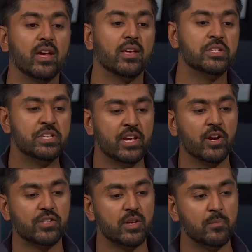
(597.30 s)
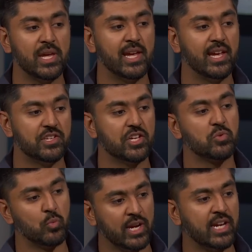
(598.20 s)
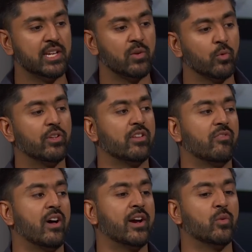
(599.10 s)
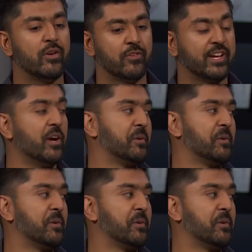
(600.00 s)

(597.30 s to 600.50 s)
Azir, to me, is just we didn't really define a way for that